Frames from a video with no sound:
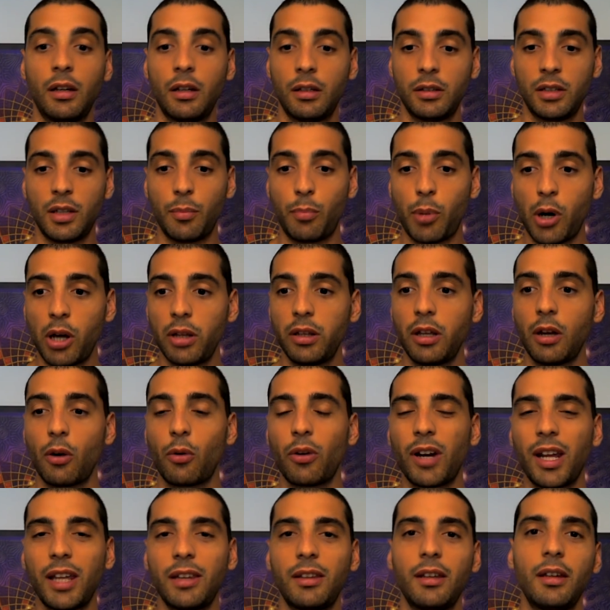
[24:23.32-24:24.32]
The body
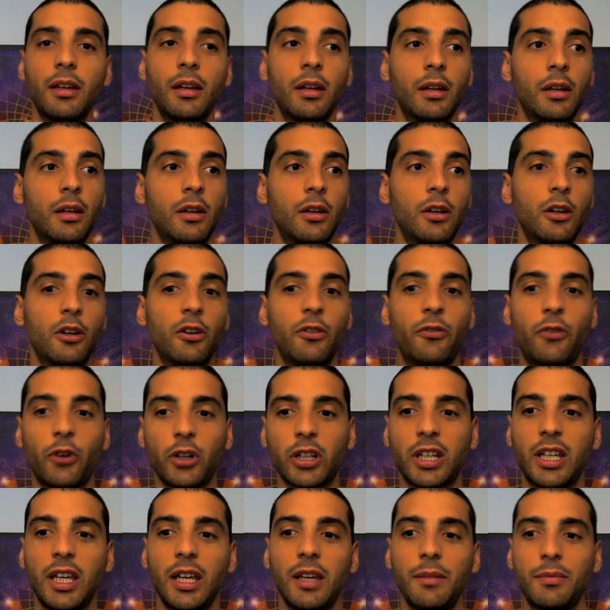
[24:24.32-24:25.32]
already
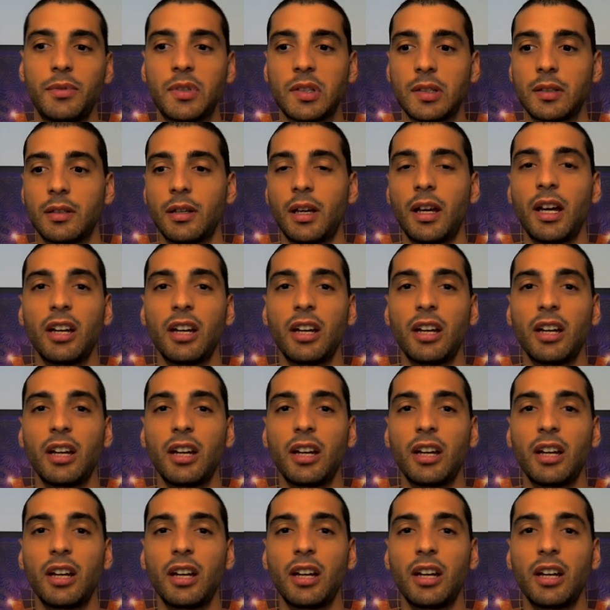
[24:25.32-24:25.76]
forgives